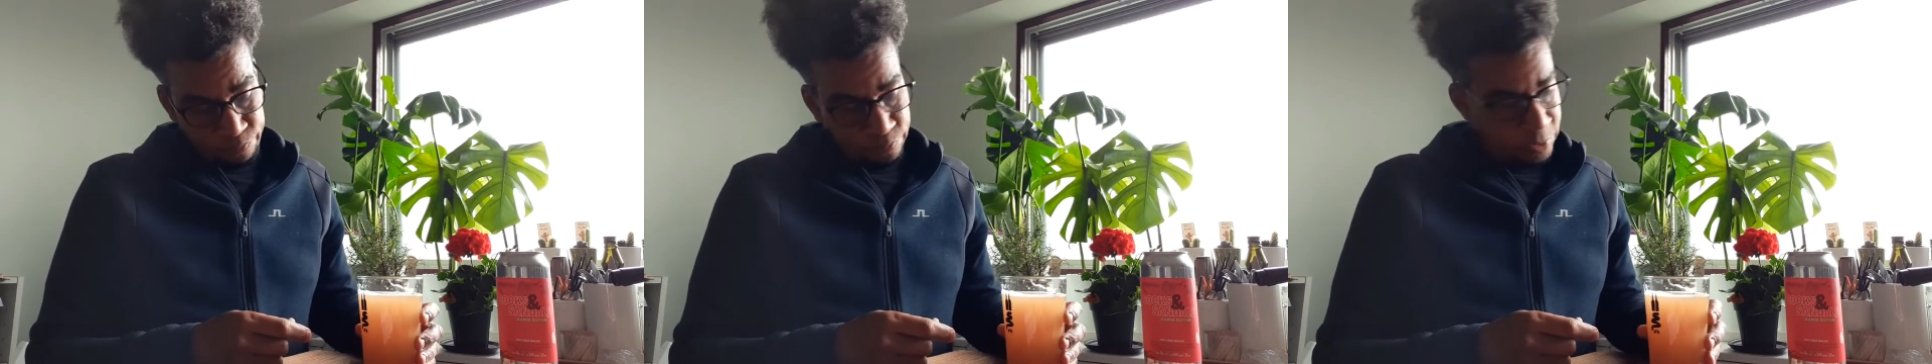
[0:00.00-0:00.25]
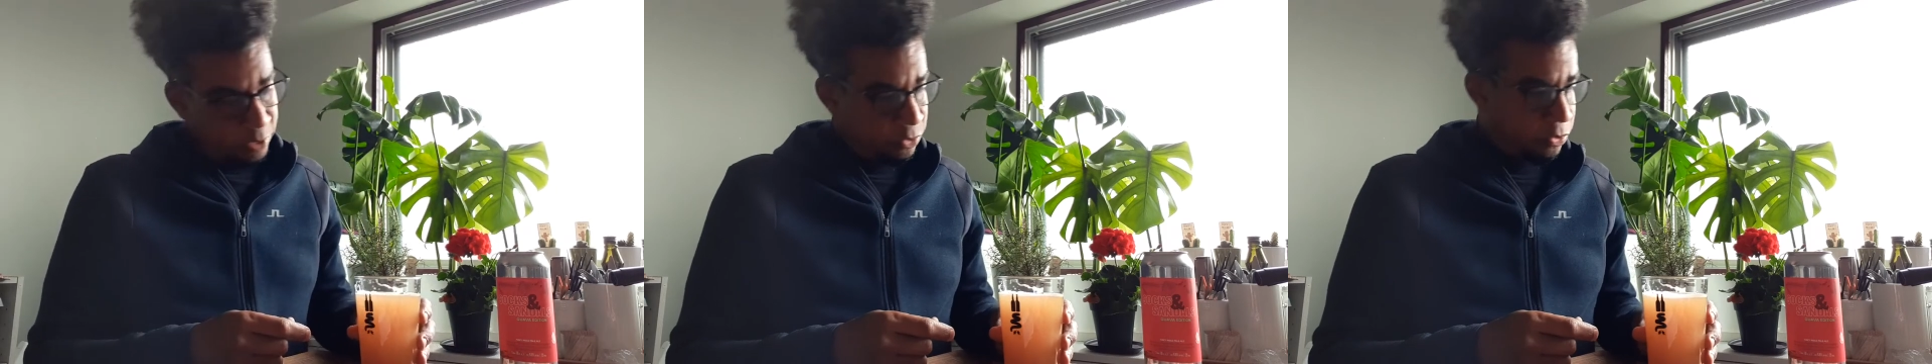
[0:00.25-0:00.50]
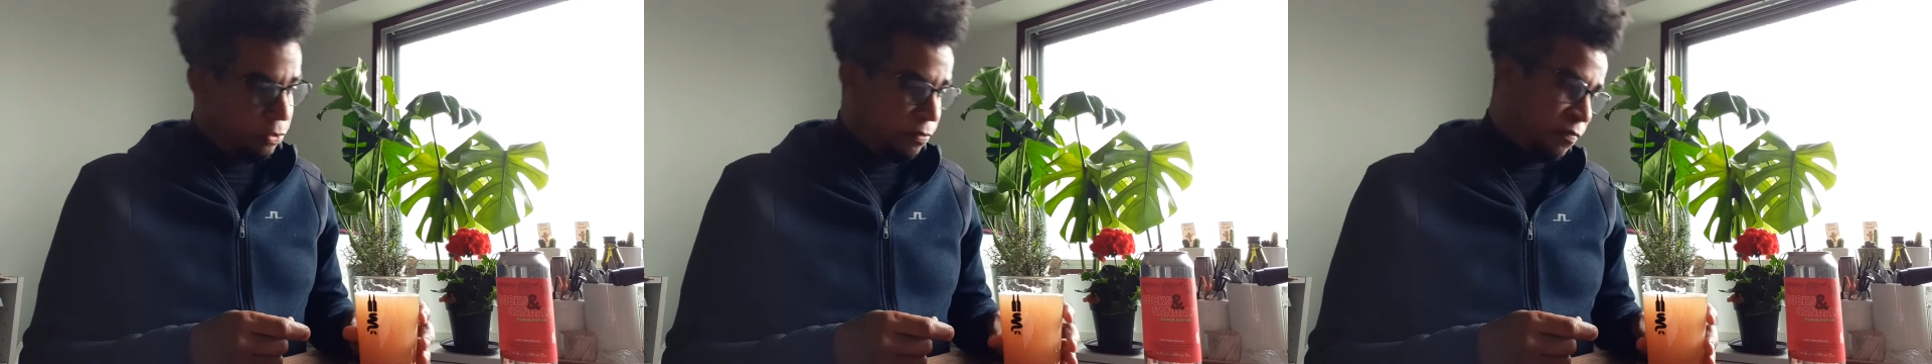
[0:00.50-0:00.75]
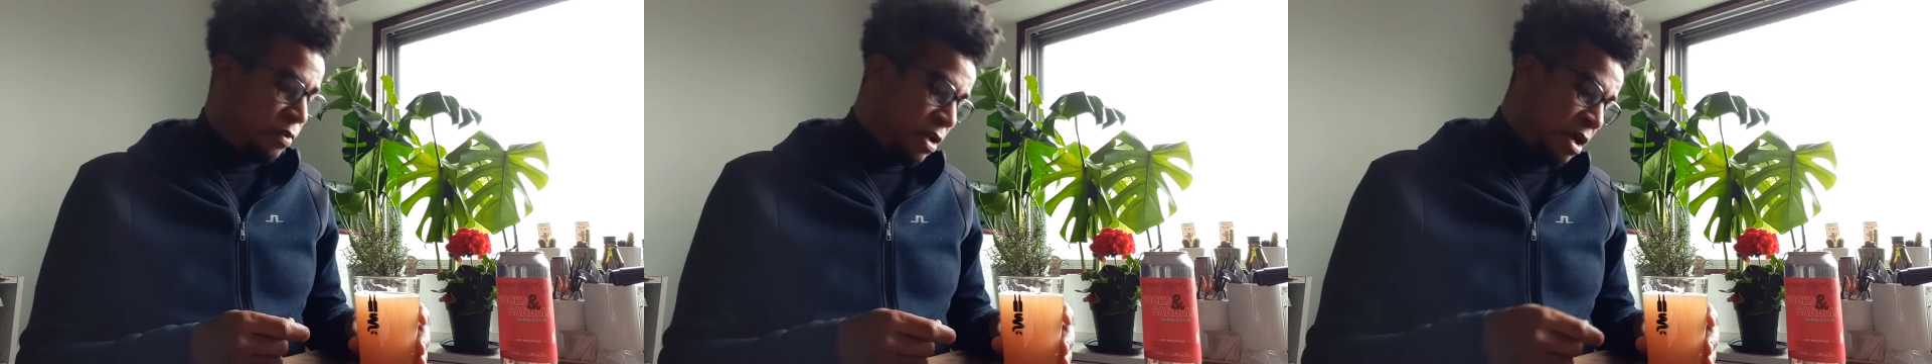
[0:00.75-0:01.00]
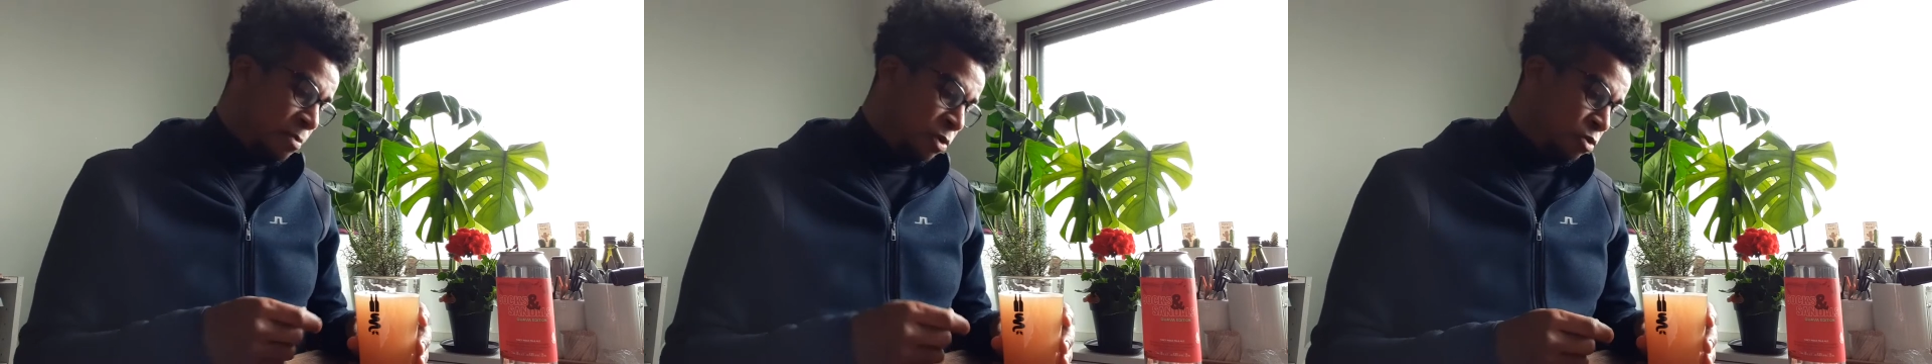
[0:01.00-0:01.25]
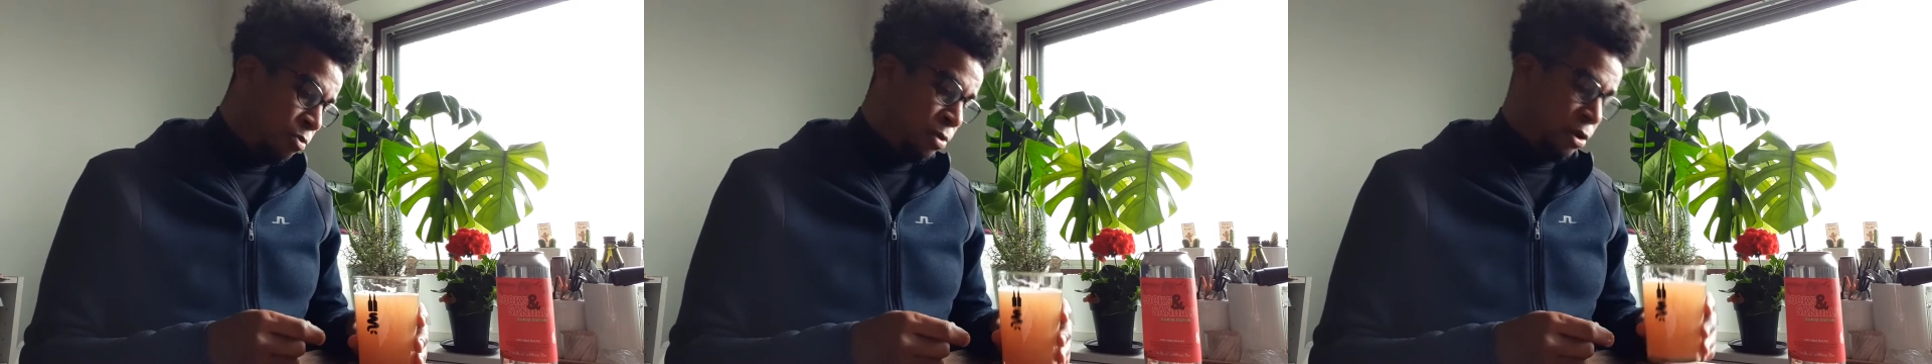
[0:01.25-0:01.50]
This is a
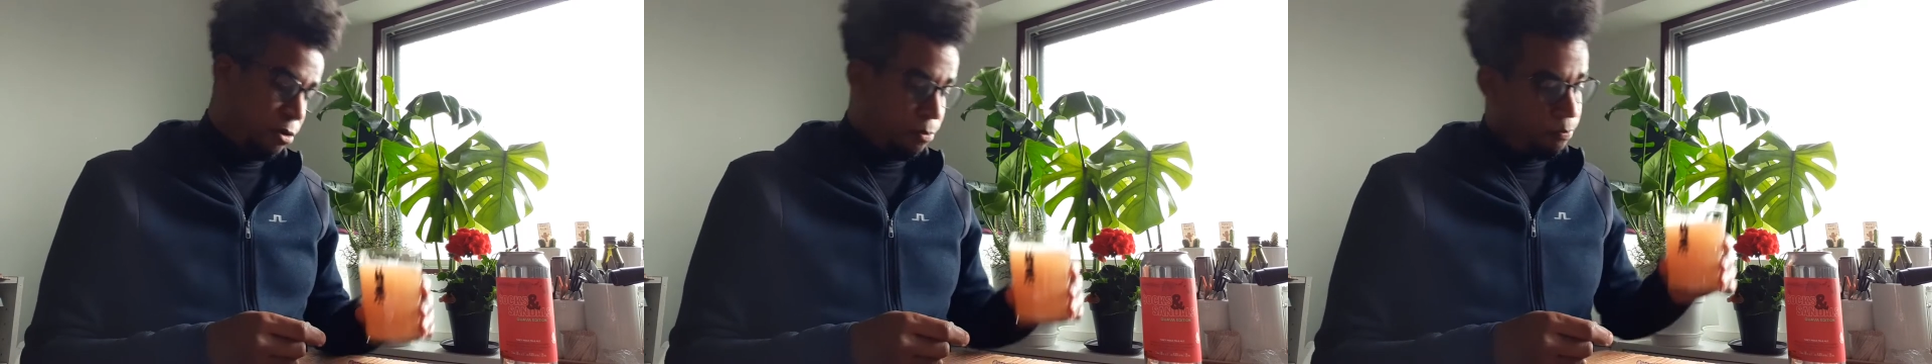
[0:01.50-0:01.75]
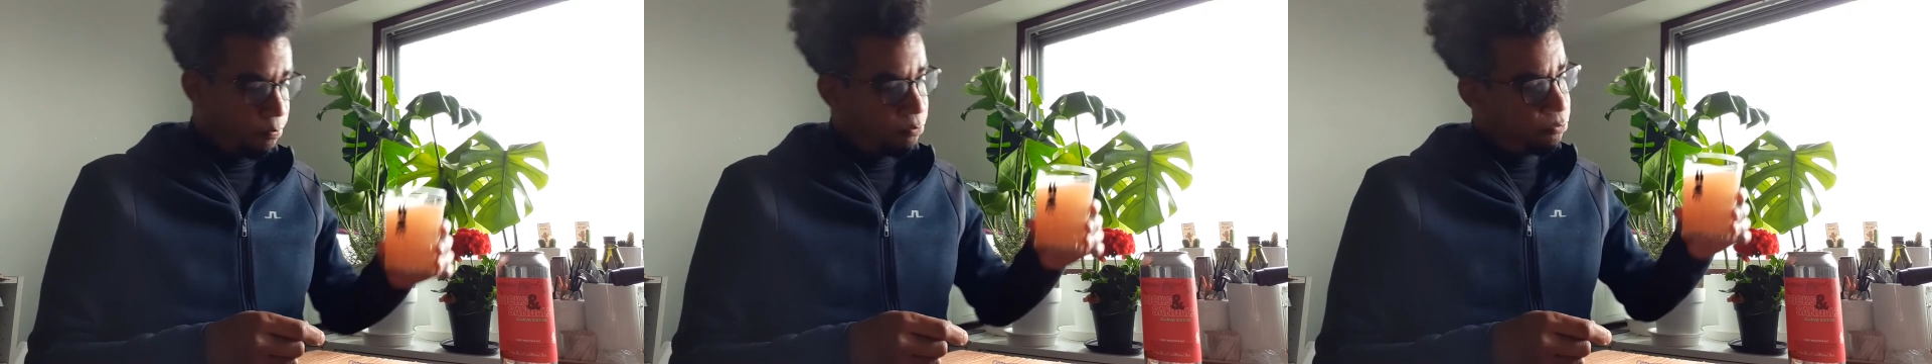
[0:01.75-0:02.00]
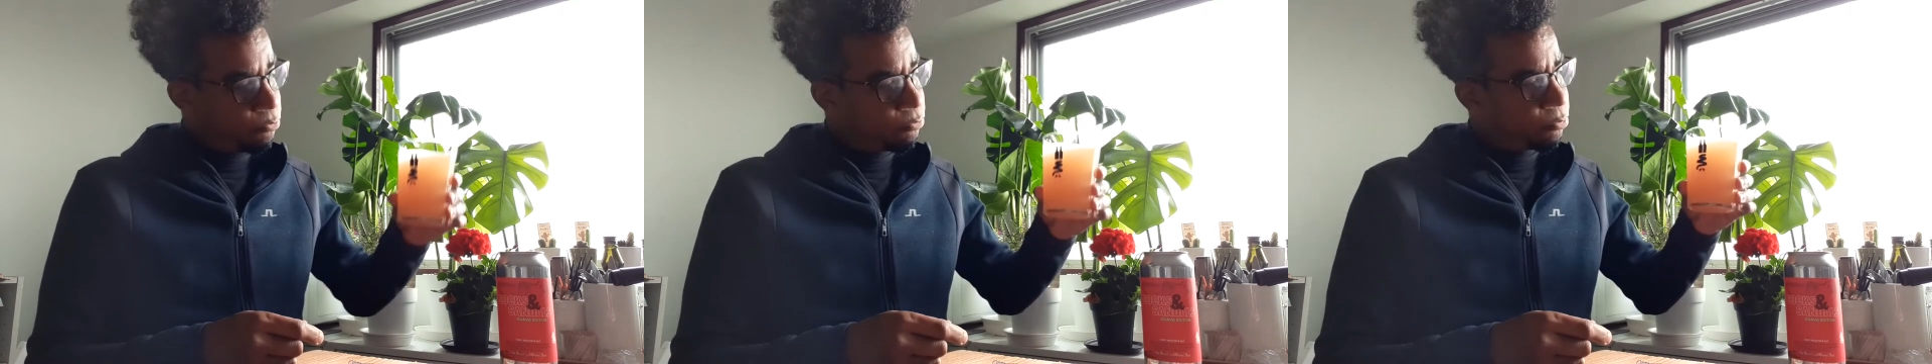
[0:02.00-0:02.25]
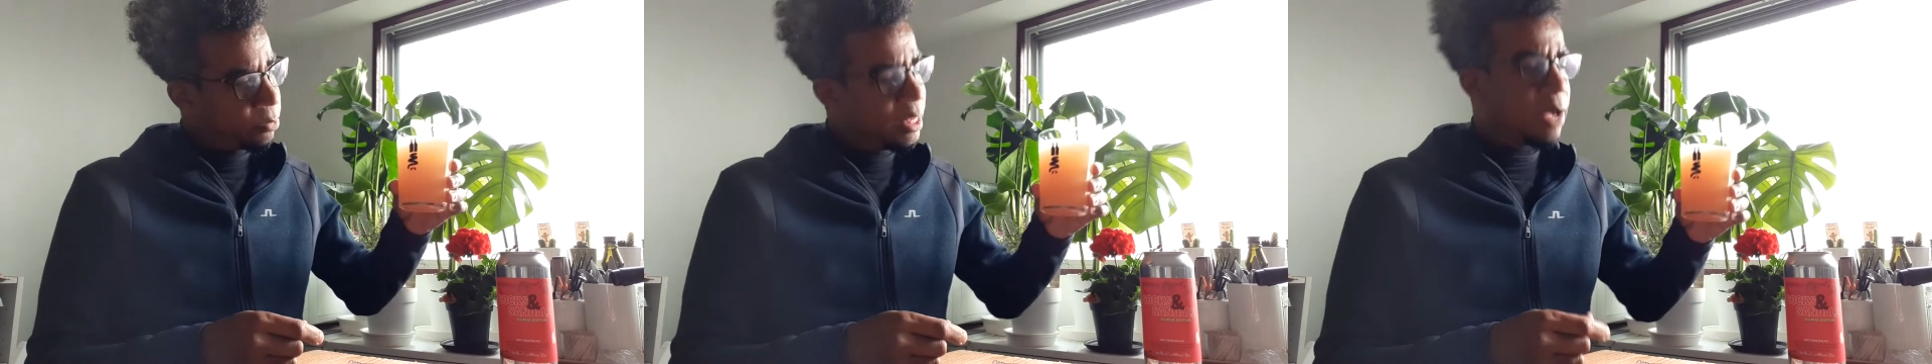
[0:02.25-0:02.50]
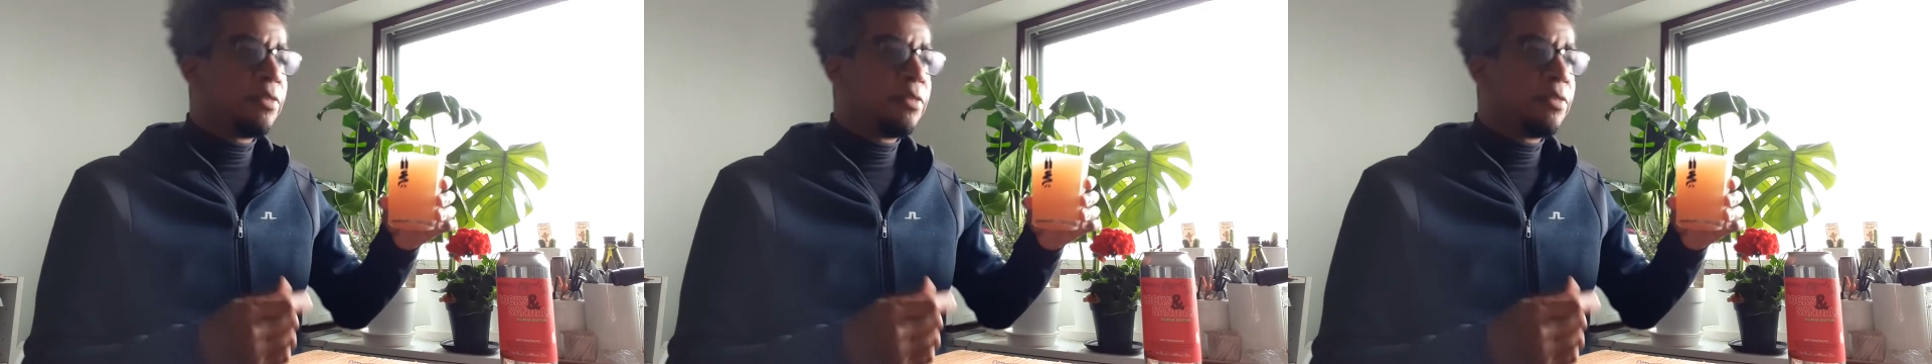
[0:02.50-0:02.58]
phenomenal beer. Now,